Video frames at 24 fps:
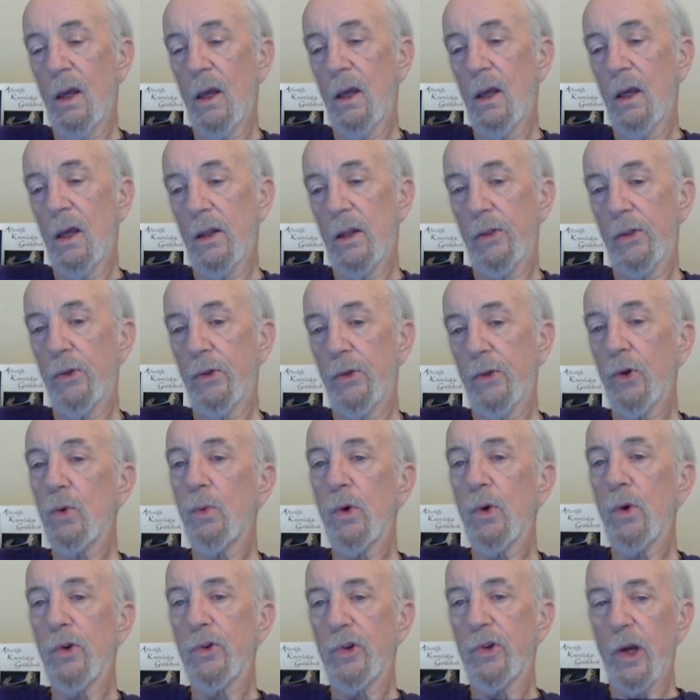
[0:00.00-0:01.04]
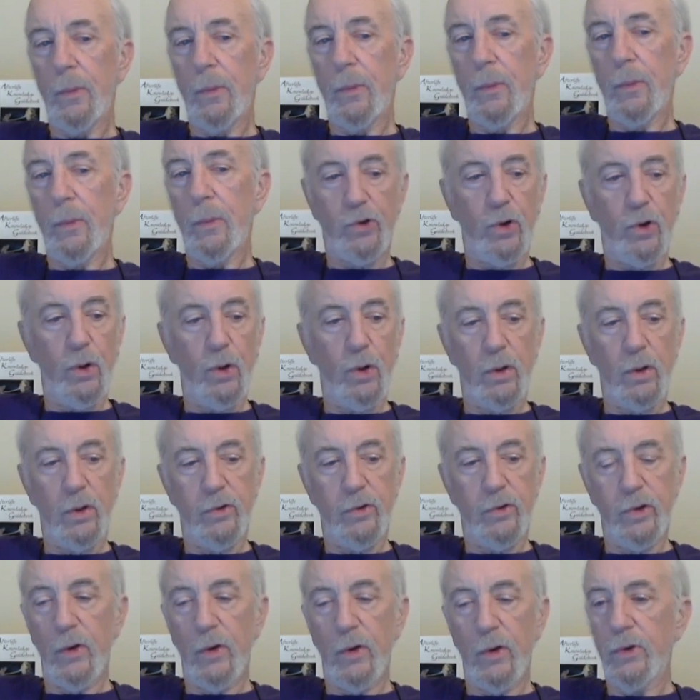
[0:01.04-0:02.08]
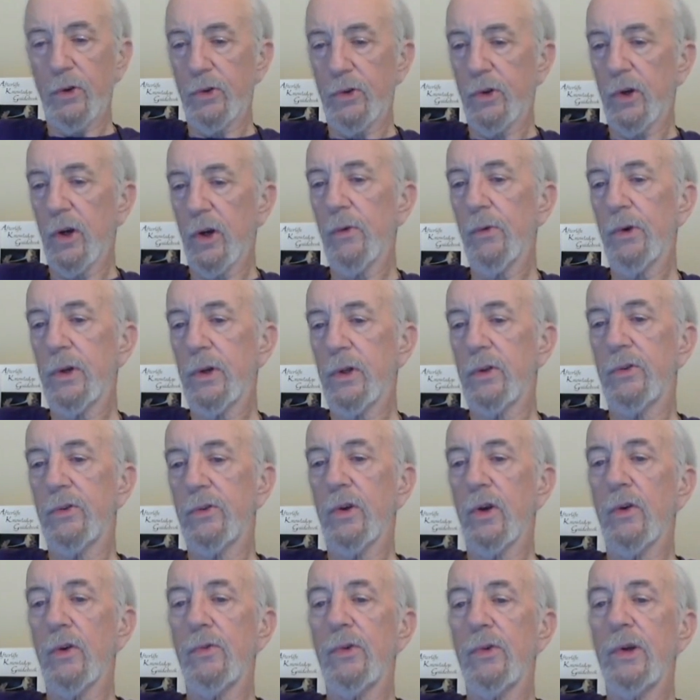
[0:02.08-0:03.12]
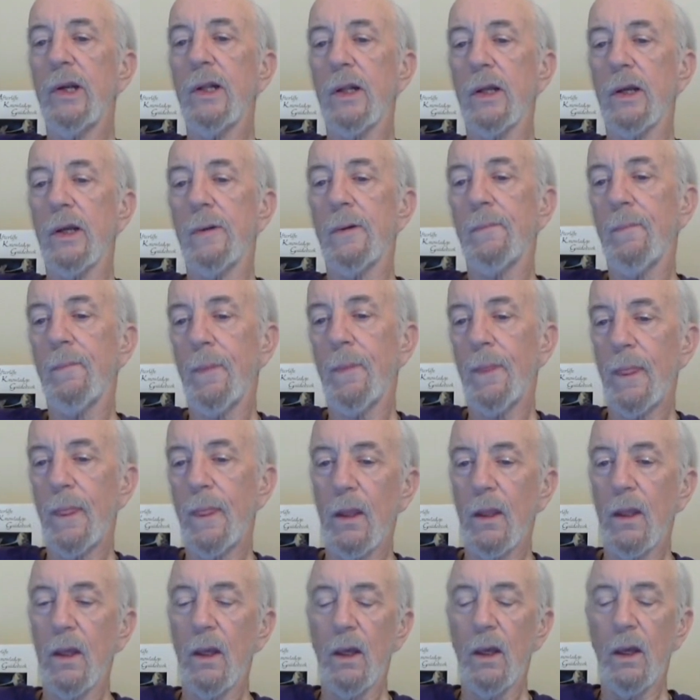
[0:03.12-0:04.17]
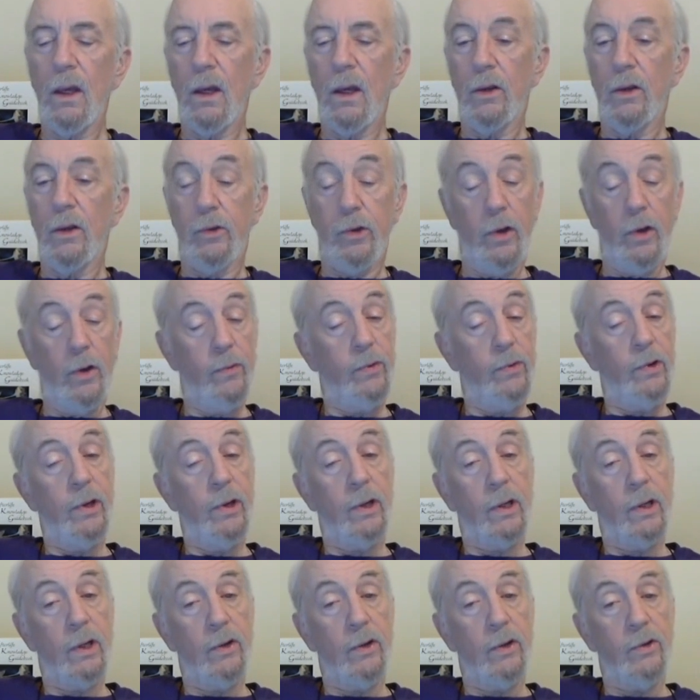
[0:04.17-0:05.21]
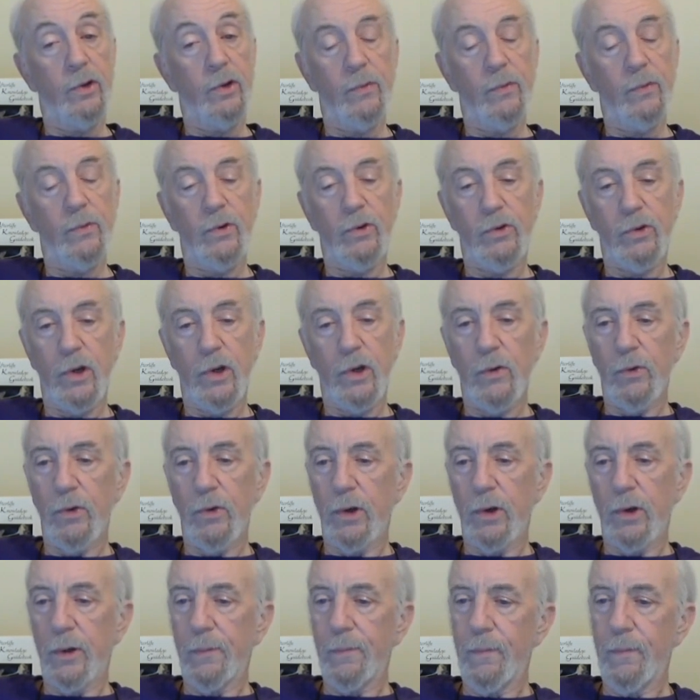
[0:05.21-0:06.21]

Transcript: The third workshop is called Self-Discovery and Self-Healing. Self-healing and self-discovery.